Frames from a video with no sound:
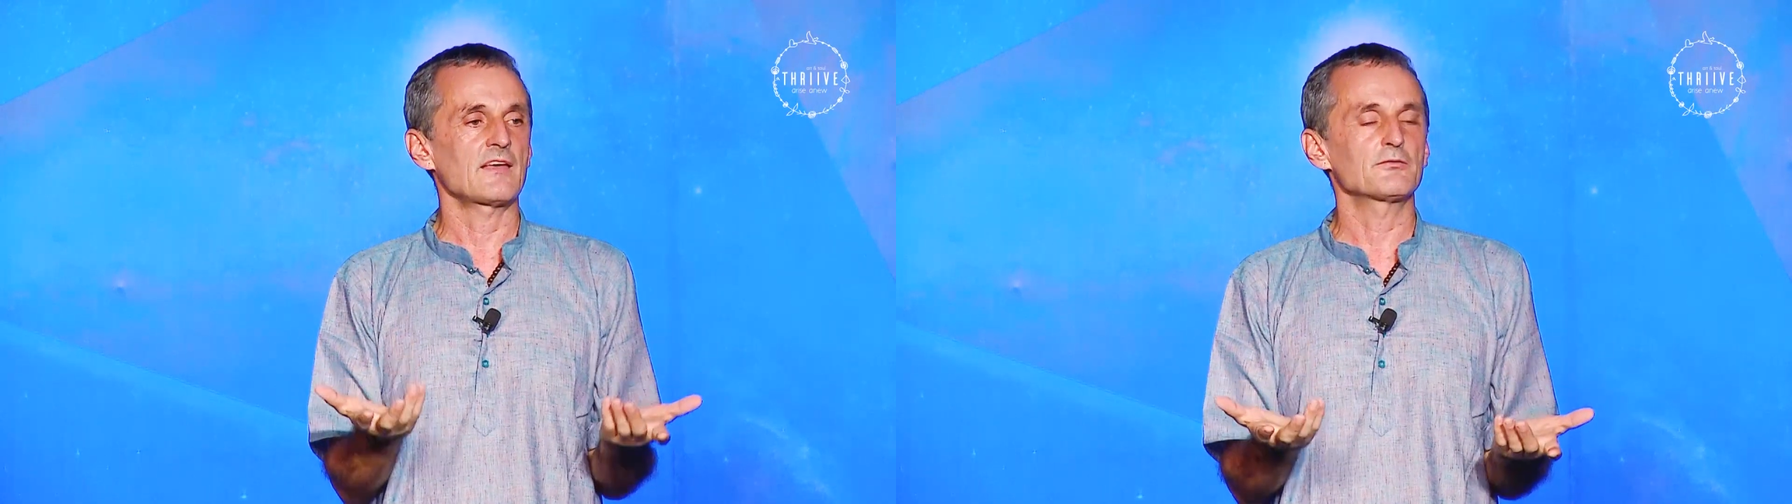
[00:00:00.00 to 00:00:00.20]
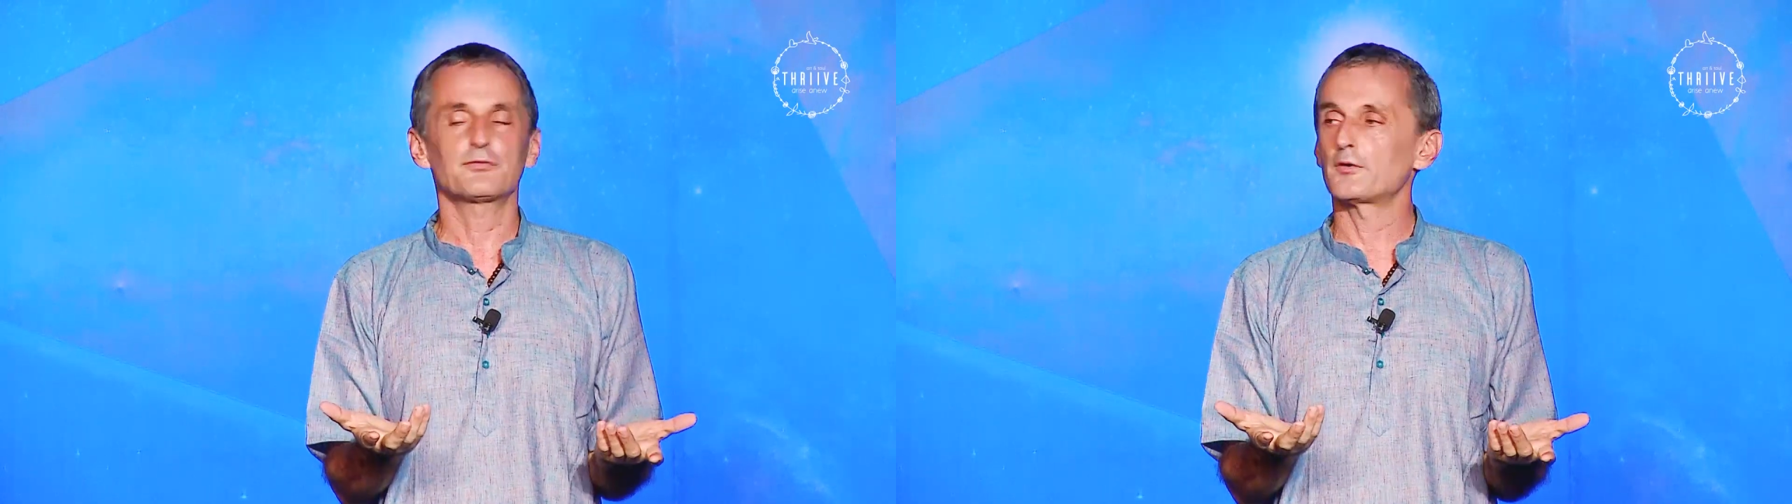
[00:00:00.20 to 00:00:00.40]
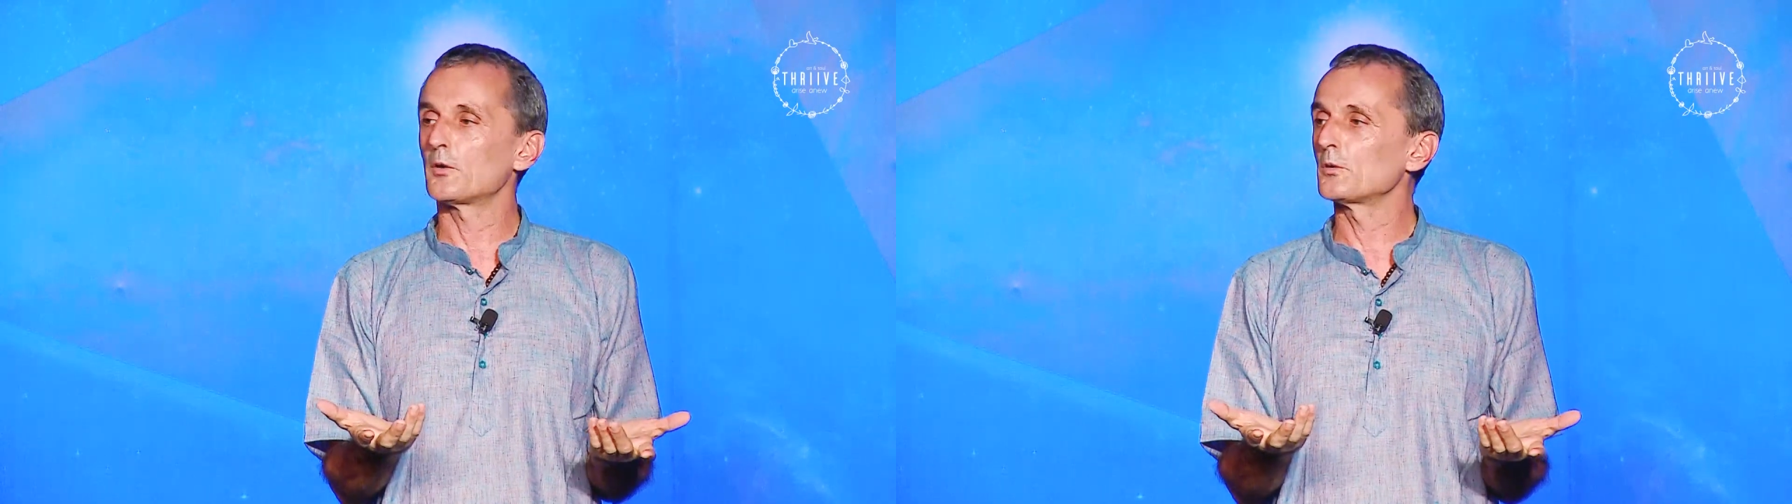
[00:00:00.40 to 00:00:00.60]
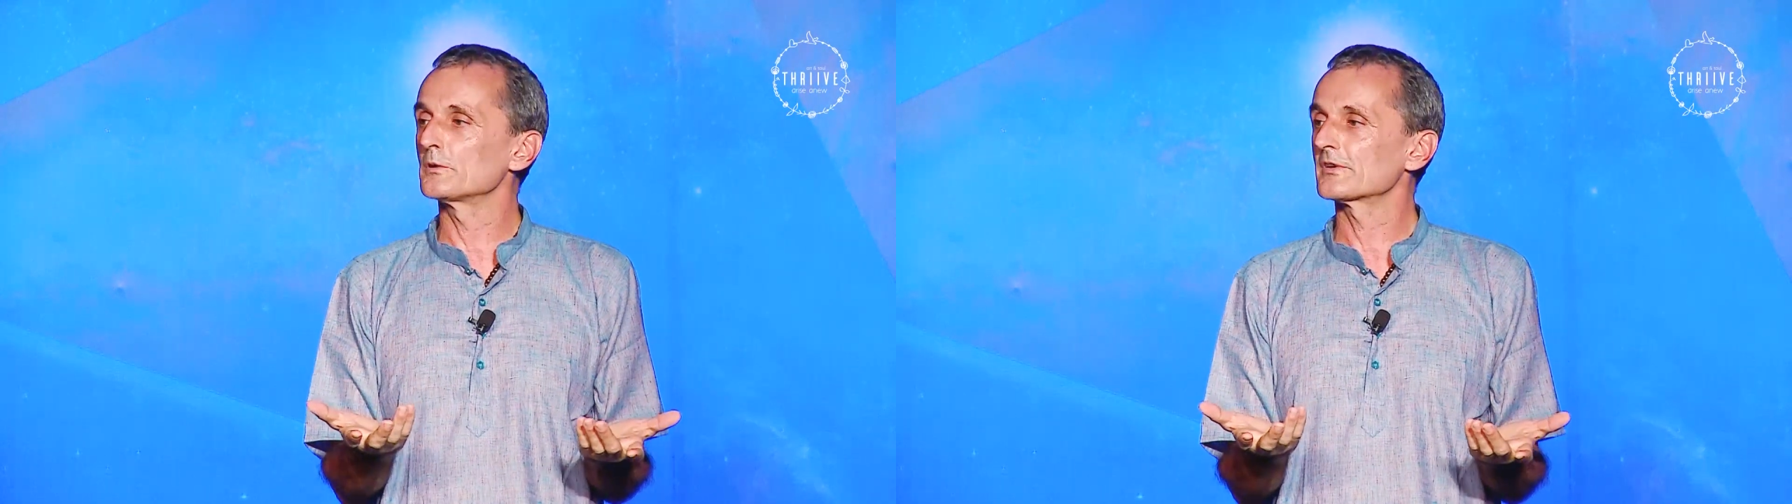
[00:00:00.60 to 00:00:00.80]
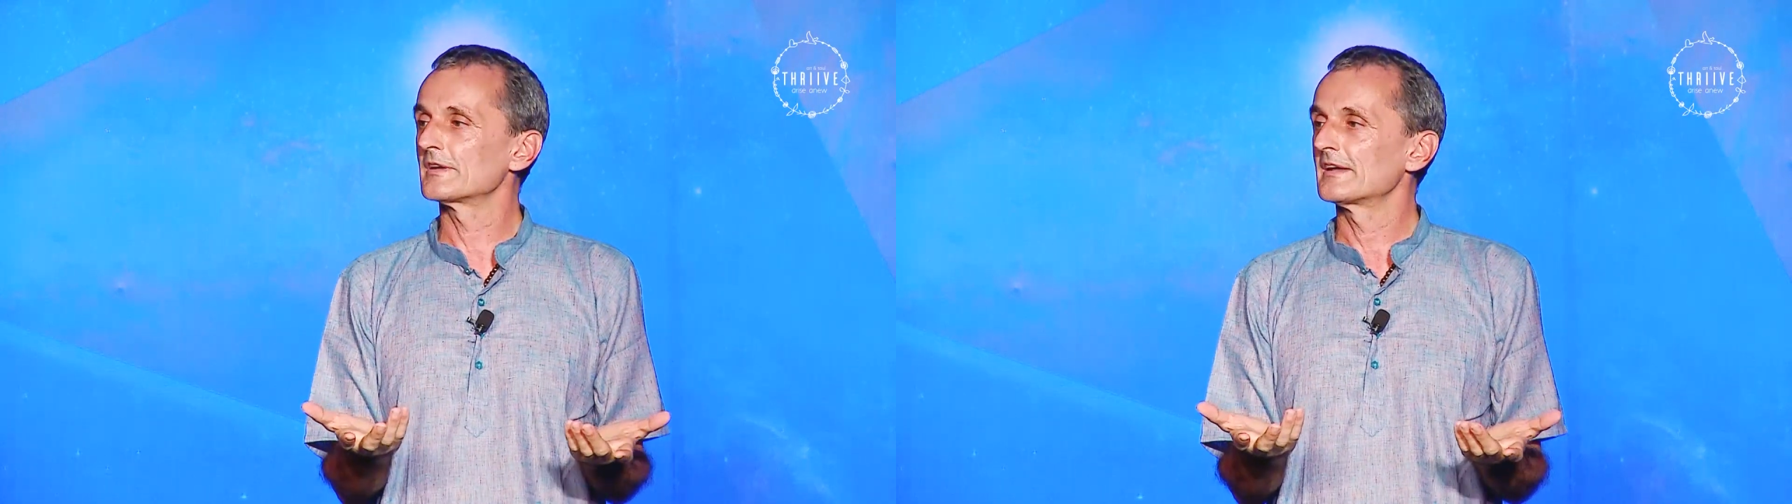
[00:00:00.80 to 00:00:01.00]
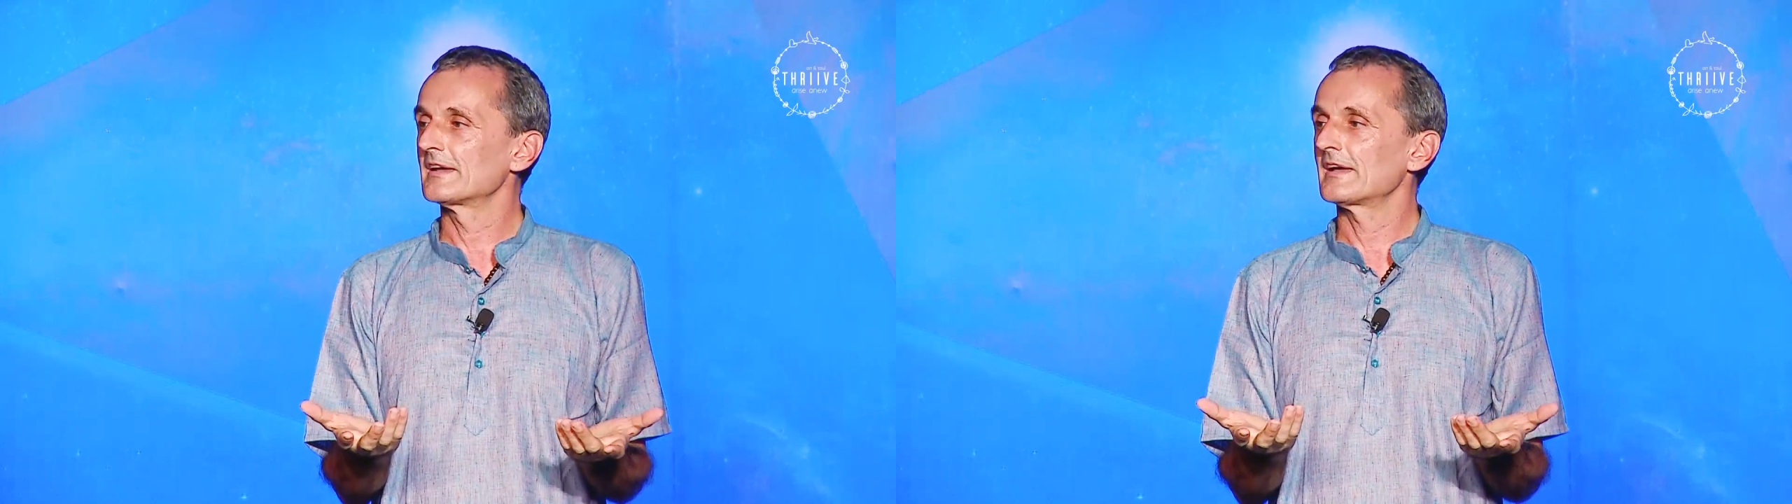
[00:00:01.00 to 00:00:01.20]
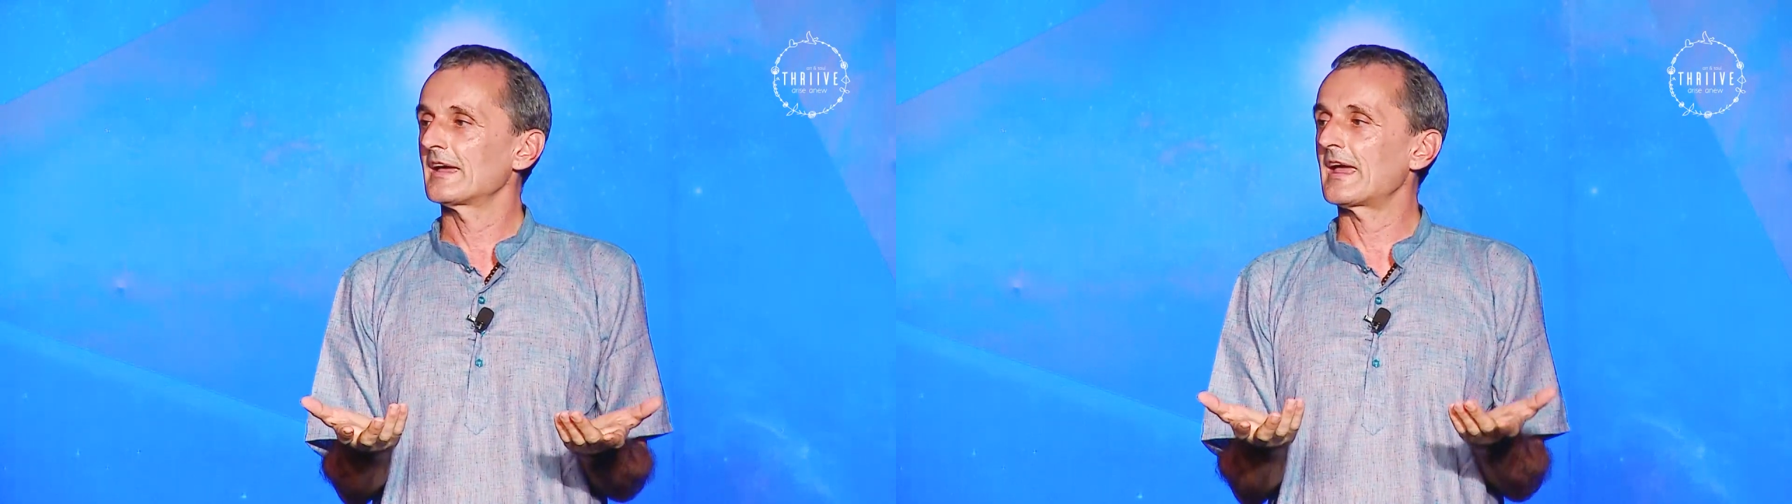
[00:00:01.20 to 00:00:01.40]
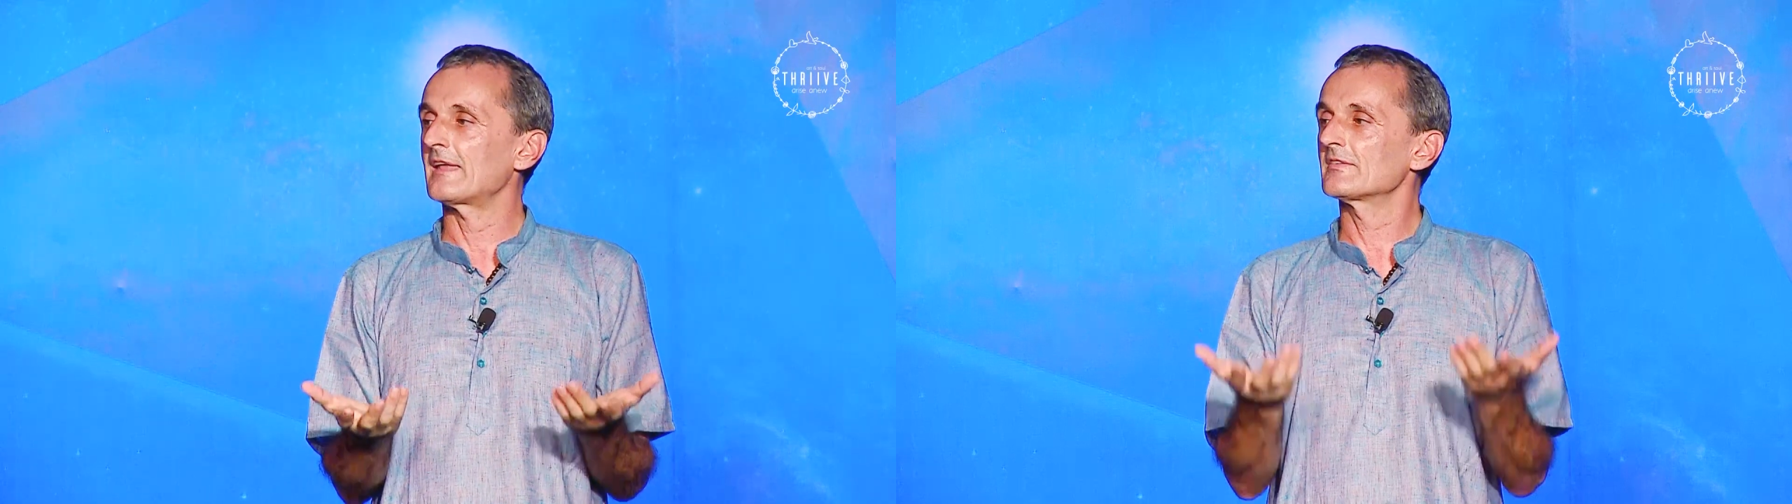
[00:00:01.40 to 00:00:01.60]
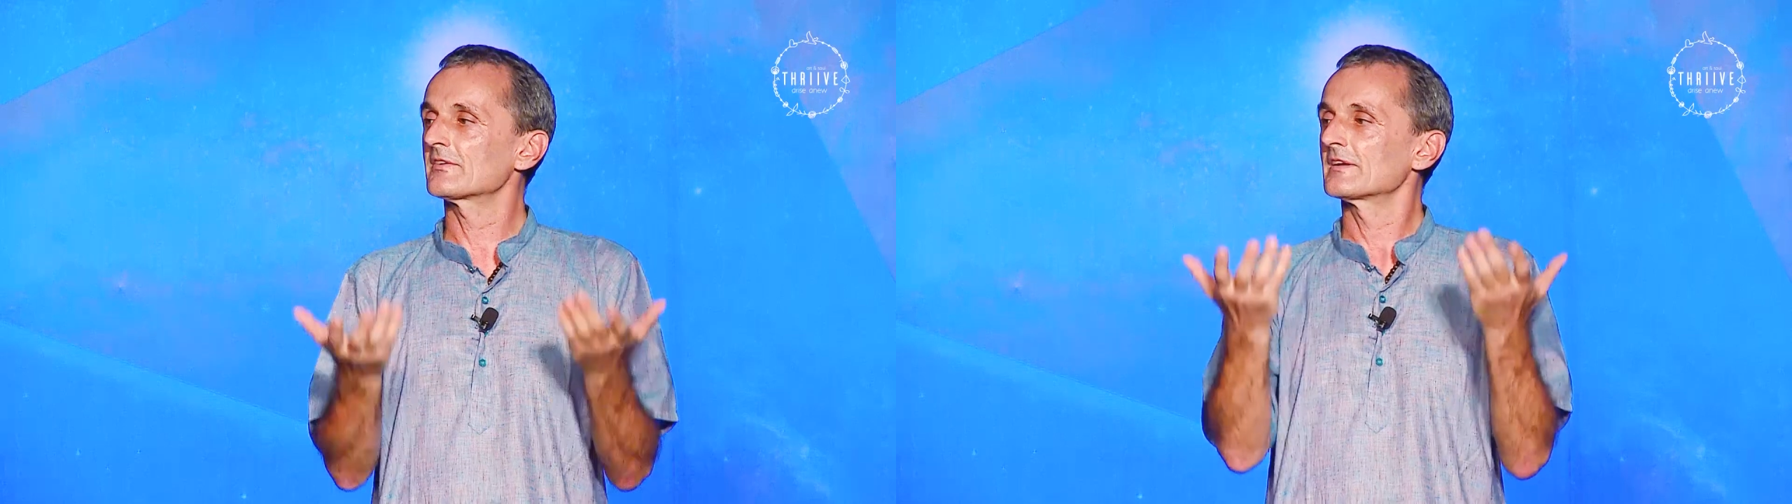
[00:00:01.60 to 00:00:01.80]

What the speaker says: unfold and